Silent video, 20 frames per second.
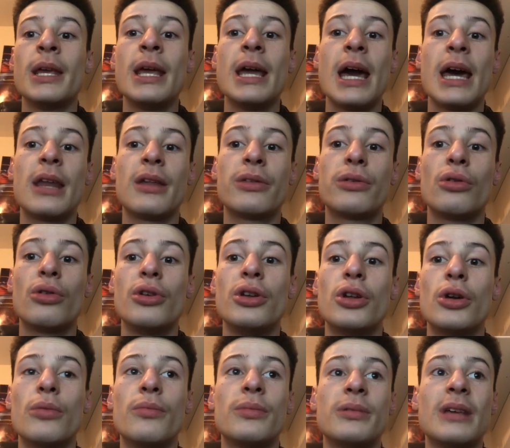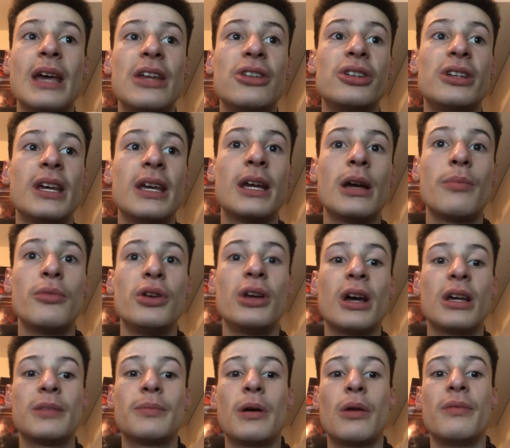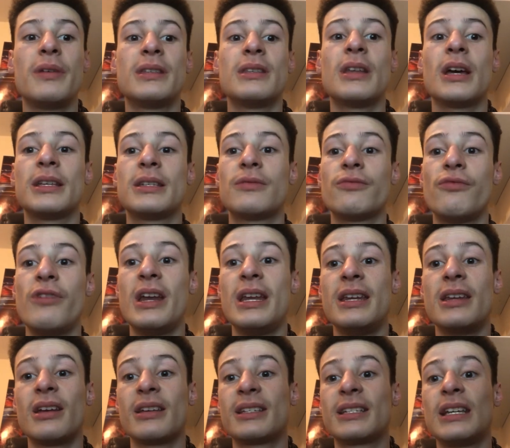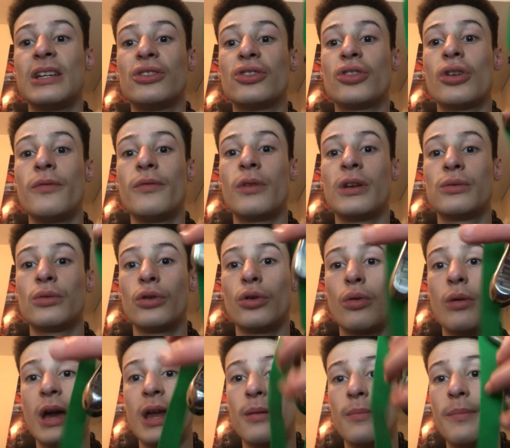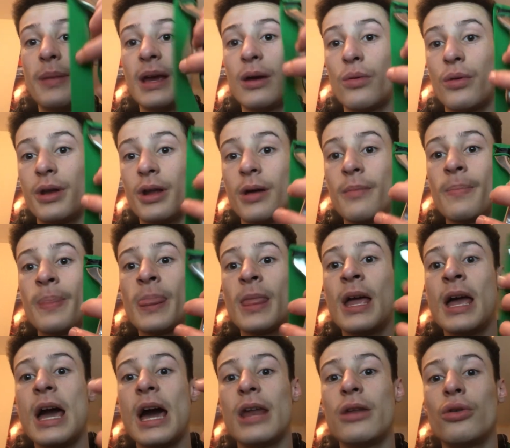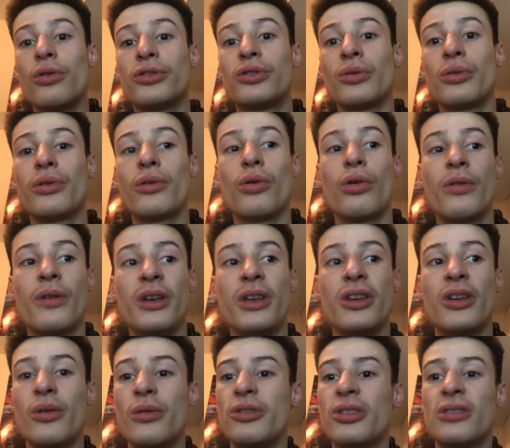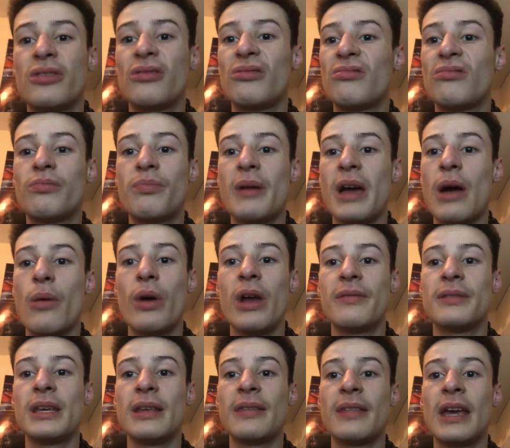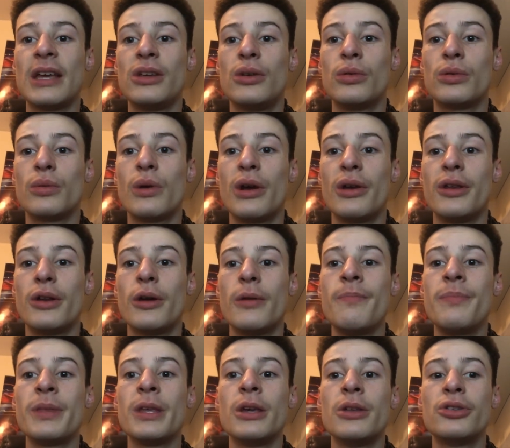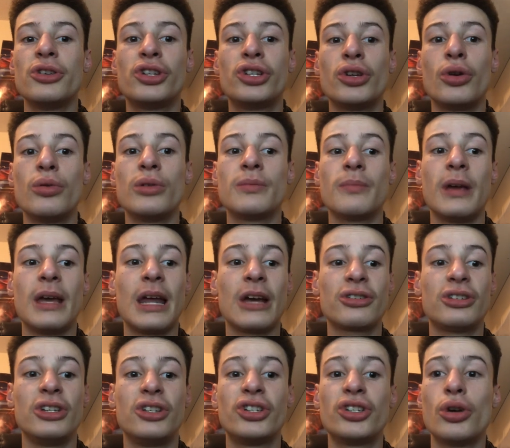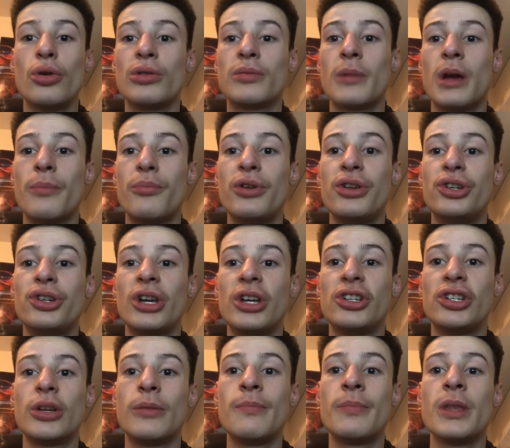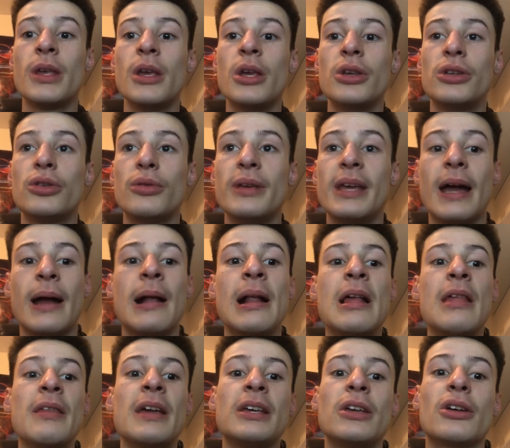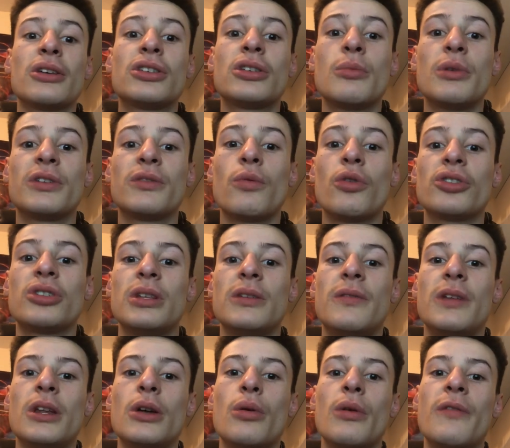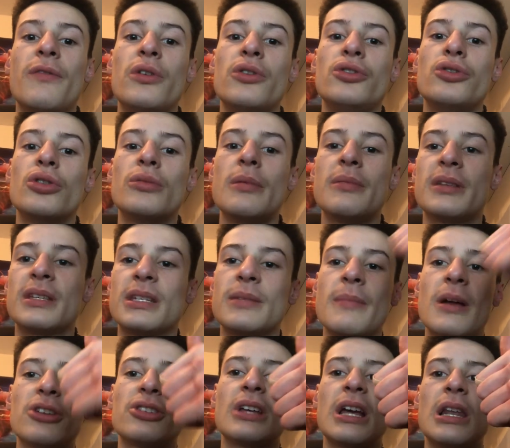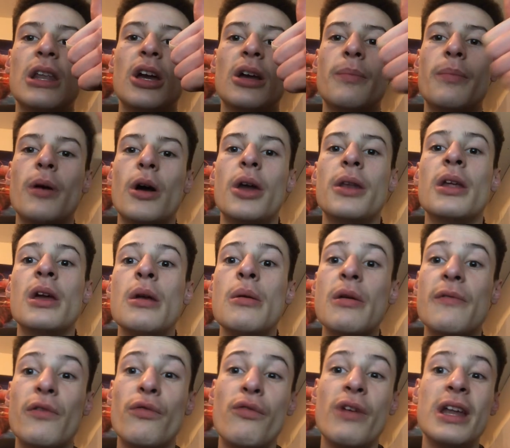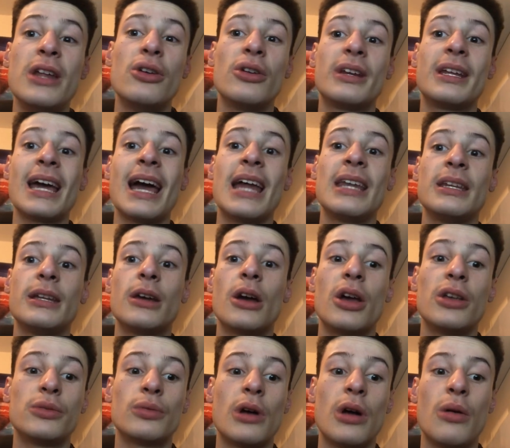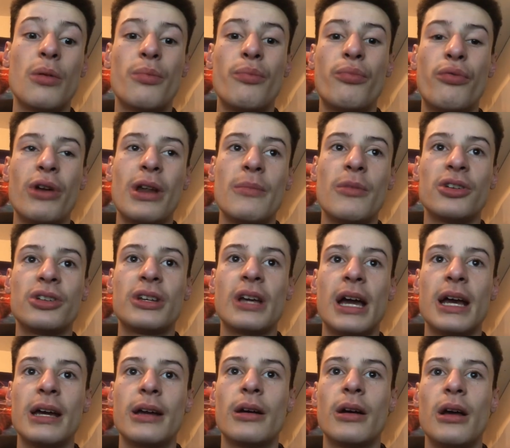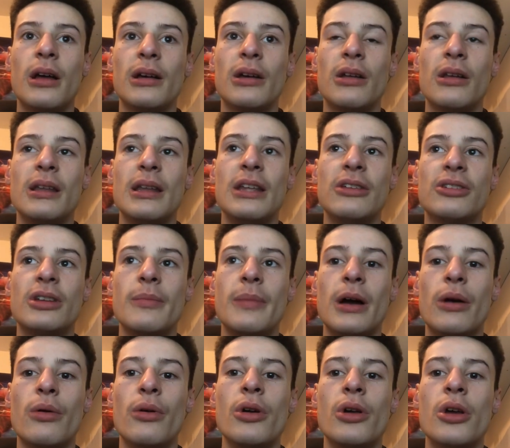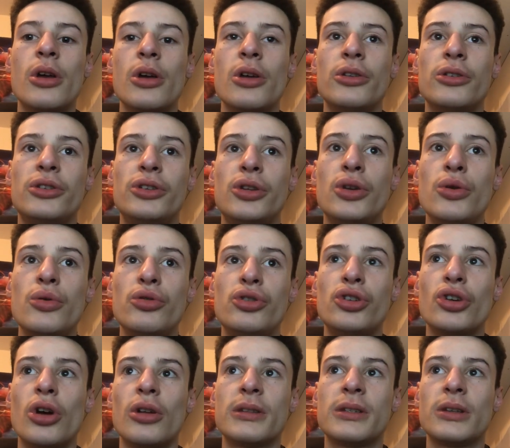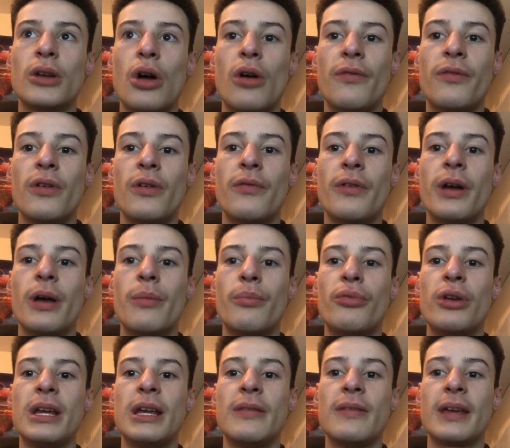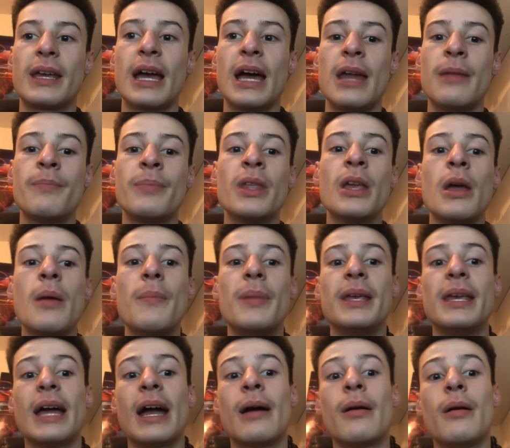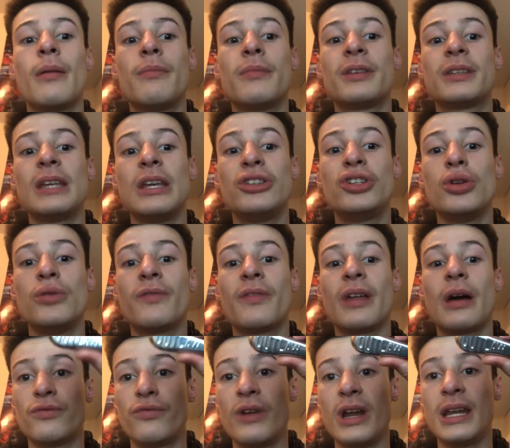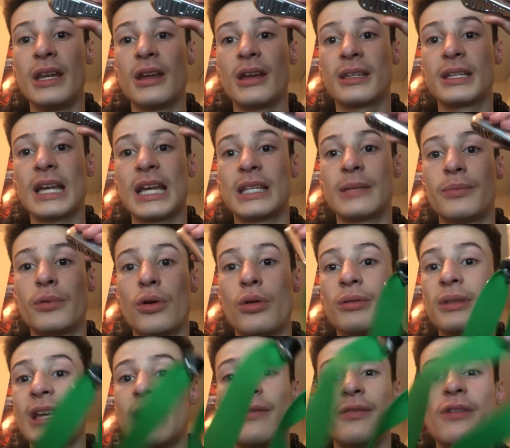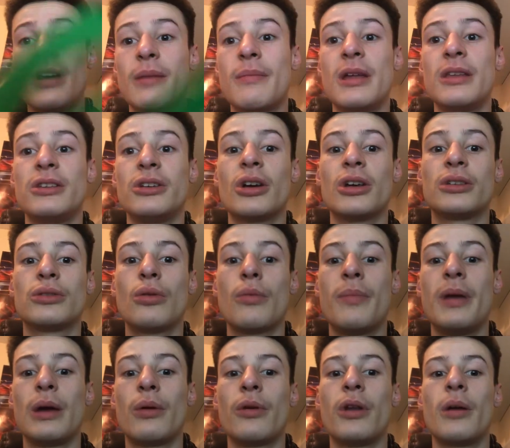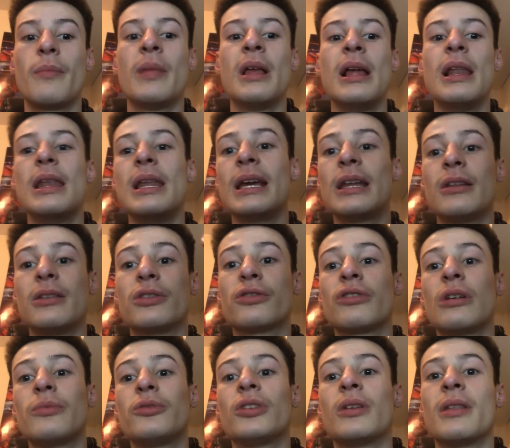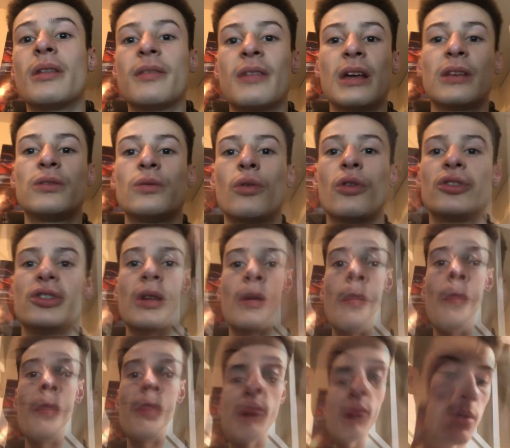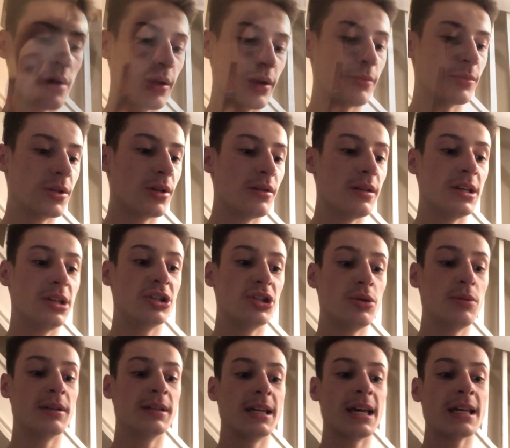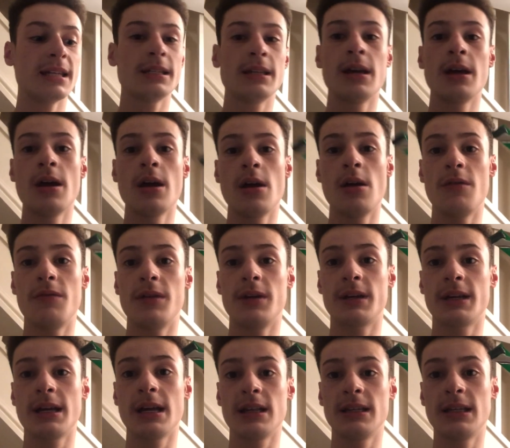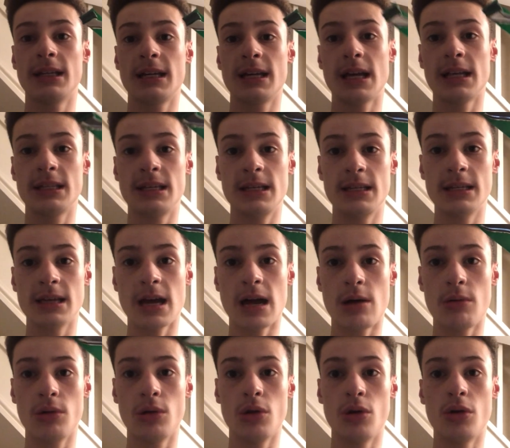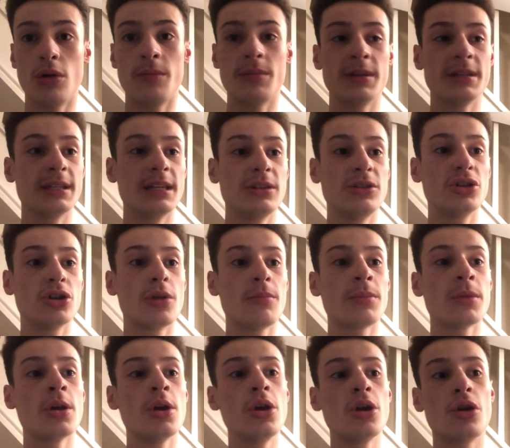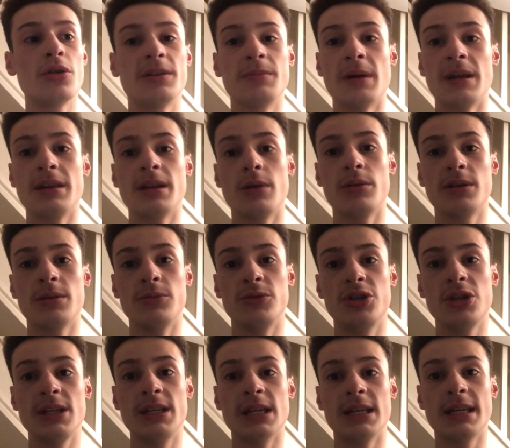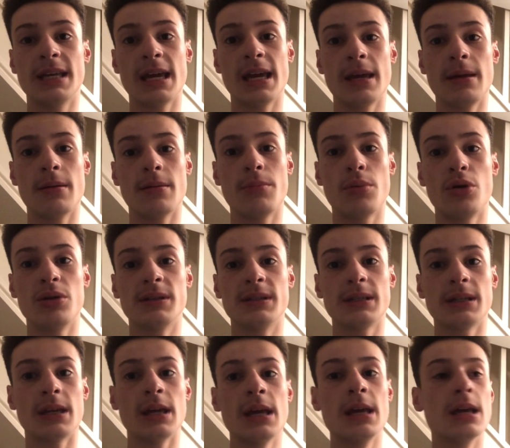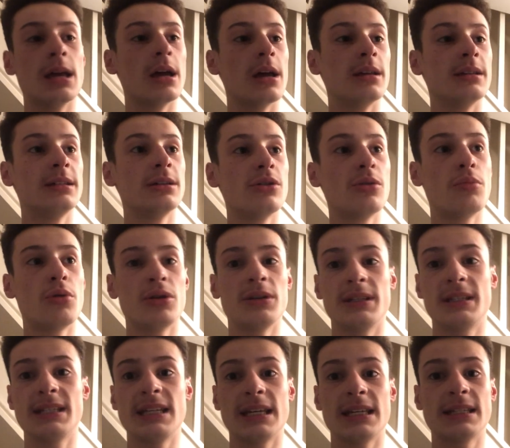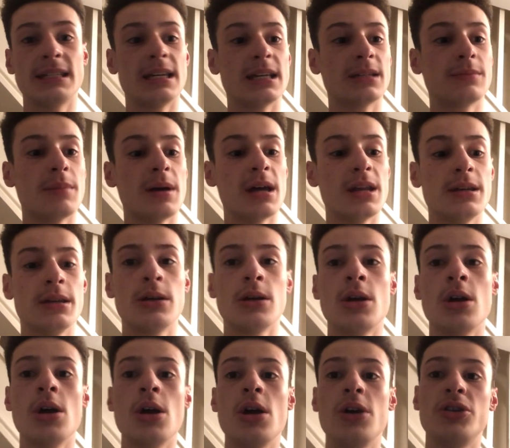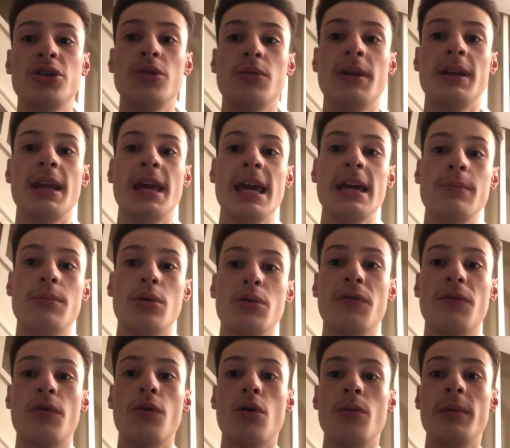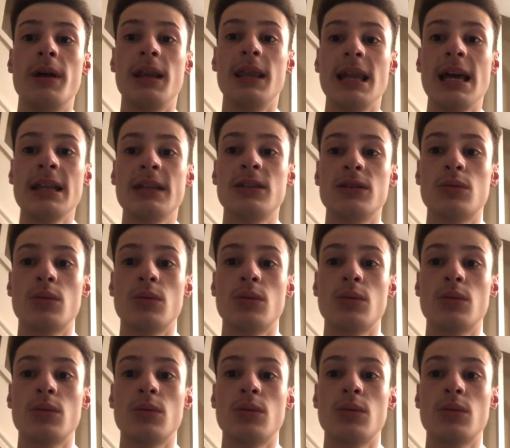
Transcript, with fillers: And I thought, you know, educate a couple of you guys about this nice, really nice slingshot if you guys want to go ahead and pick one up. And I also thought that, you know, it's just a better way of saying thank you as well, you know? Just shows, it actually shows my appreciation. So yeah, thank you guys so much for watching this video. If you enjoyed, remember to smash that like button with a really good can cut as well. Pretty much can cut. I got literally about two shots off of uh, breaking the can. But yeah, stay tuned for that. Really nice catapult. Definitely recommend you guys go and pick one up. Link in the description. Thanks for watching. Hey guys, Peace. welcome to the shoot and test of the Celtic Cattys Outlaw Slingshot. Got this banded out with some GZK uh, 0.66 band, shooting 8.4 mil leads as